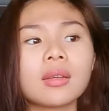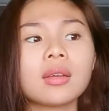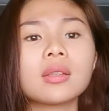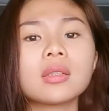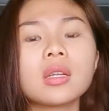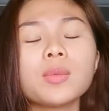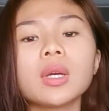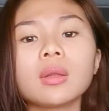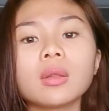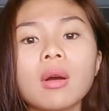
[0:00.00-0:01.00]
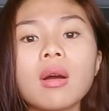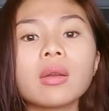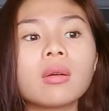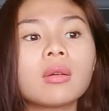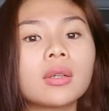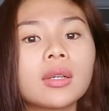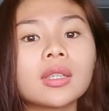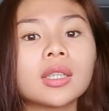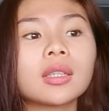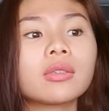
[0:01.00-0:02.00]
It's going to be a lot
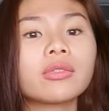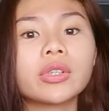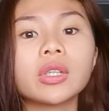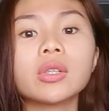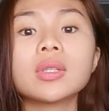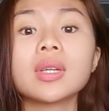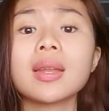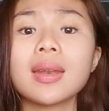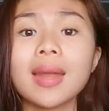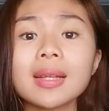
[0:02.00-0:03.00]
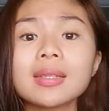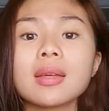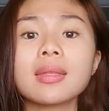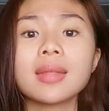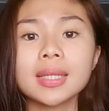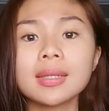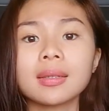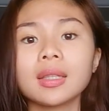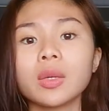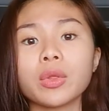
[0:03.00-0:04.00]
harder for you to connect
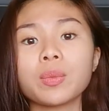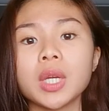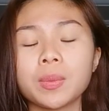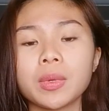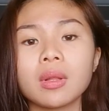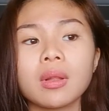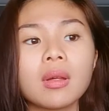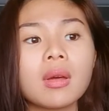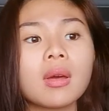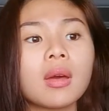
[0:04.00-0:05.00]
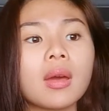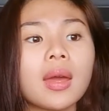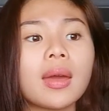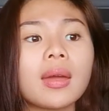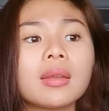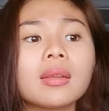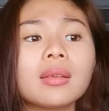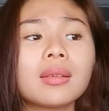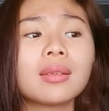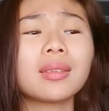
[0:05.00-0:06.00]
authentically with people. And
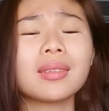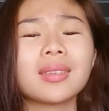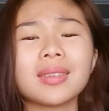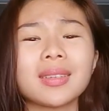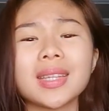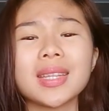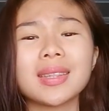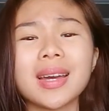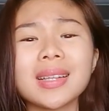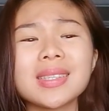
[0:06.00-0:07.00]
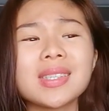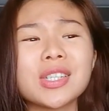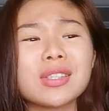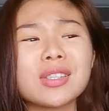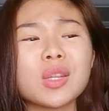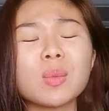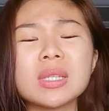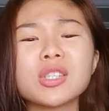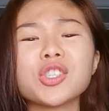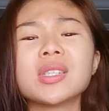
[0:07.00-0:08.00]
that's just going to be
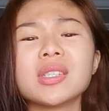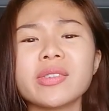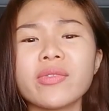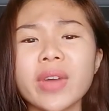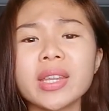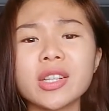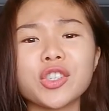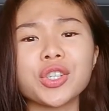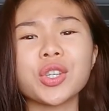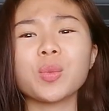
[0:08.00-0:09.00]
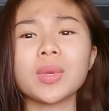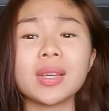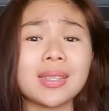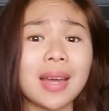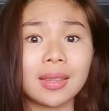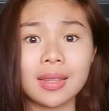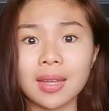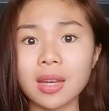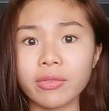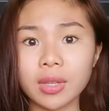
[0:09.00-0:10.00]
such a disadvantage to you, because at the end
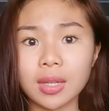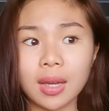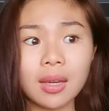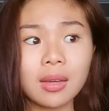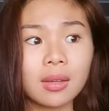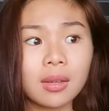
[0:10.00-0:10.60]
of the day,